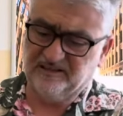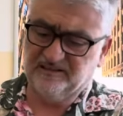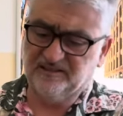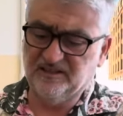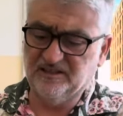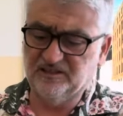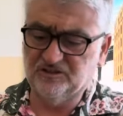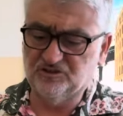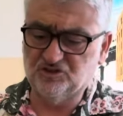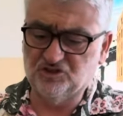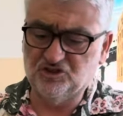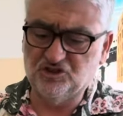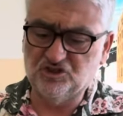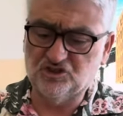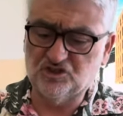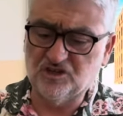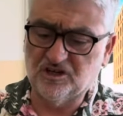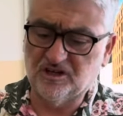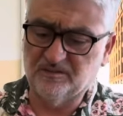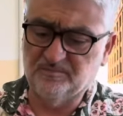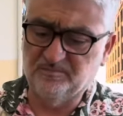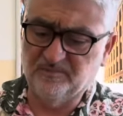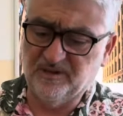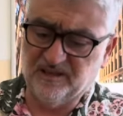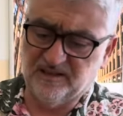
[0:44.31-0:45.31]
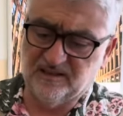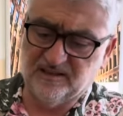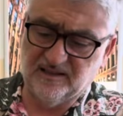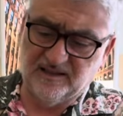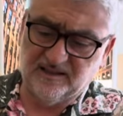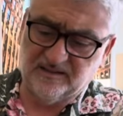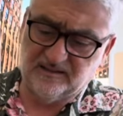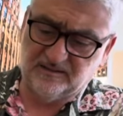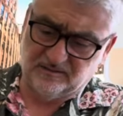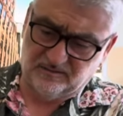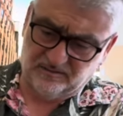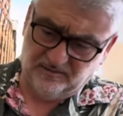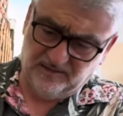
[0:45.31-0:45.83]
think G-Shock made
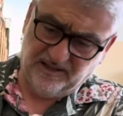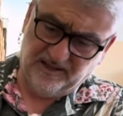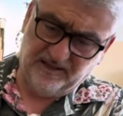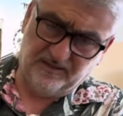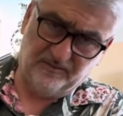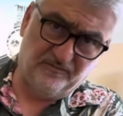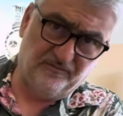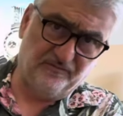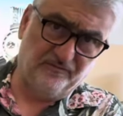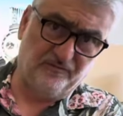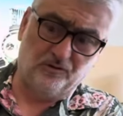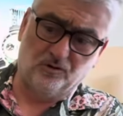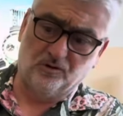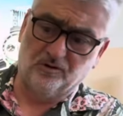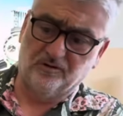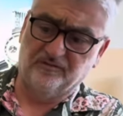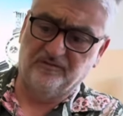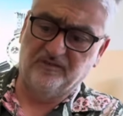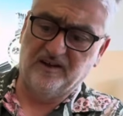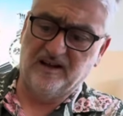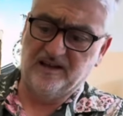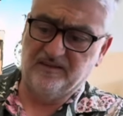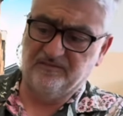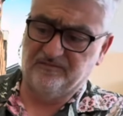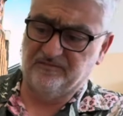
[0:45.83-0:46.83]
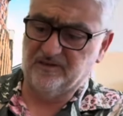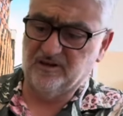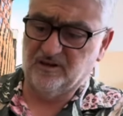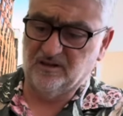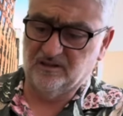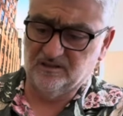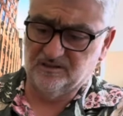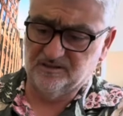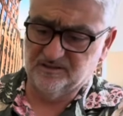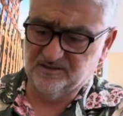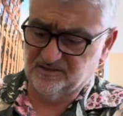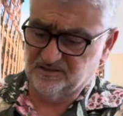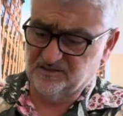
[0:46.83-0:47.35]
like four or five
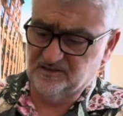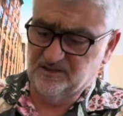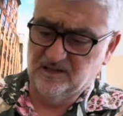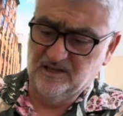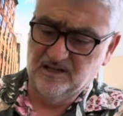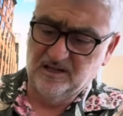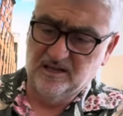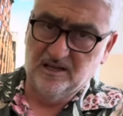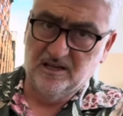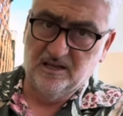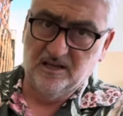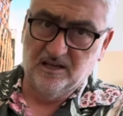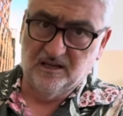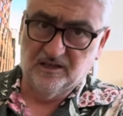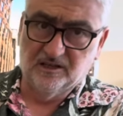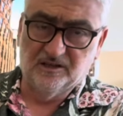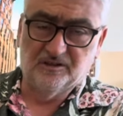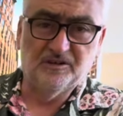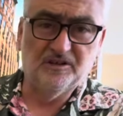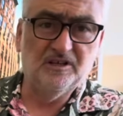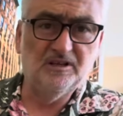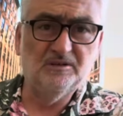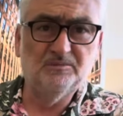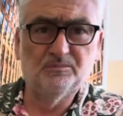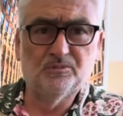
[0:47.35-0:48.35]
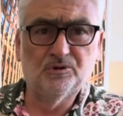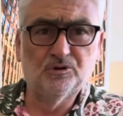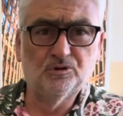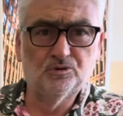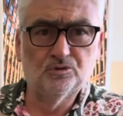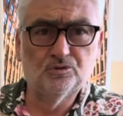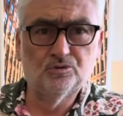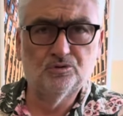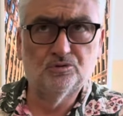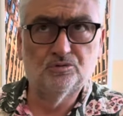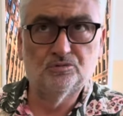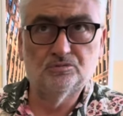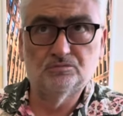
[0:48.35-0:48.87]
colors, green,
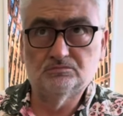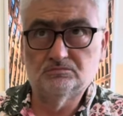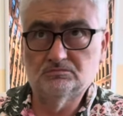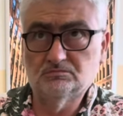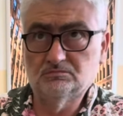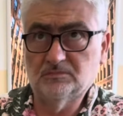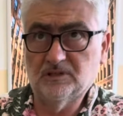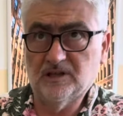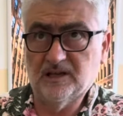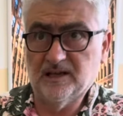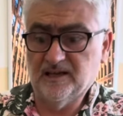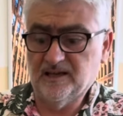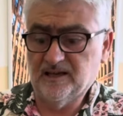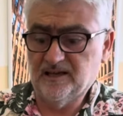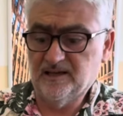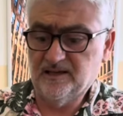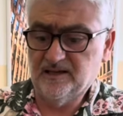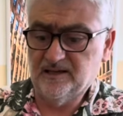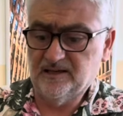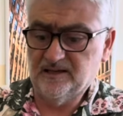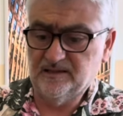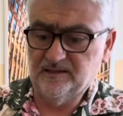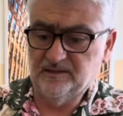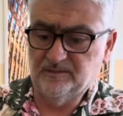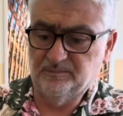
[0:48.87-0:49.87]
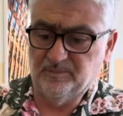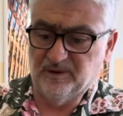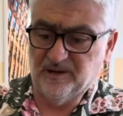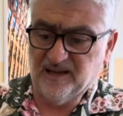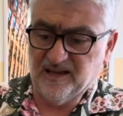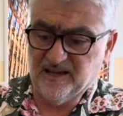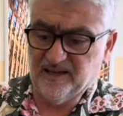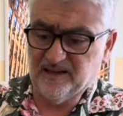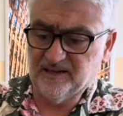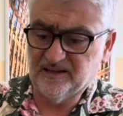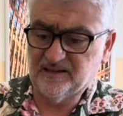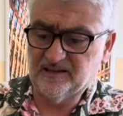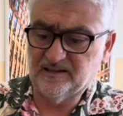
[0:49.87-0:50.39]
blue, and
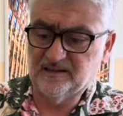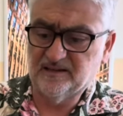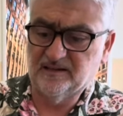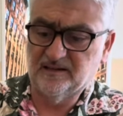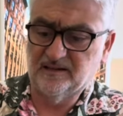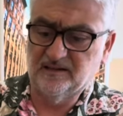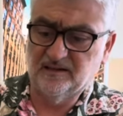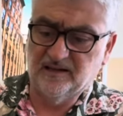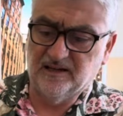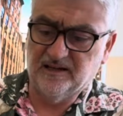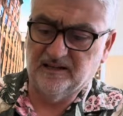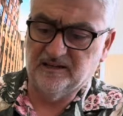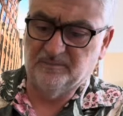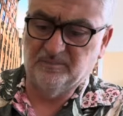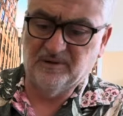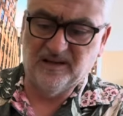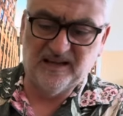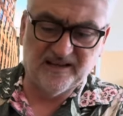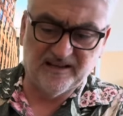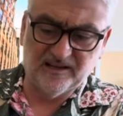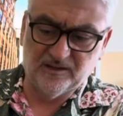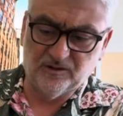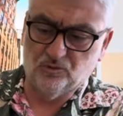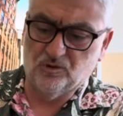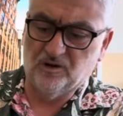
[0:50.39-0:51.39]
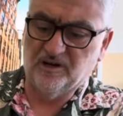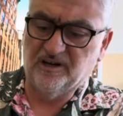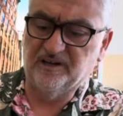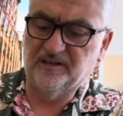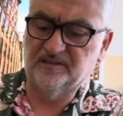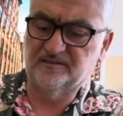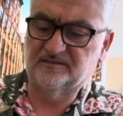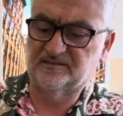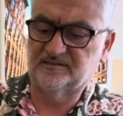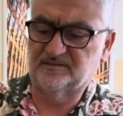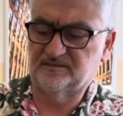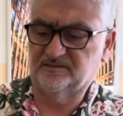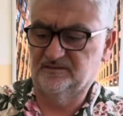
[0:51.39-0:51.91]
black, and black and
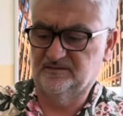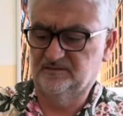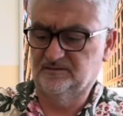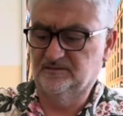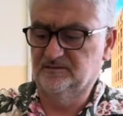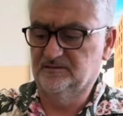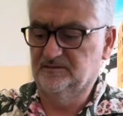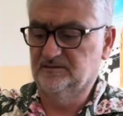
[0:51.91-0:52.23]
white.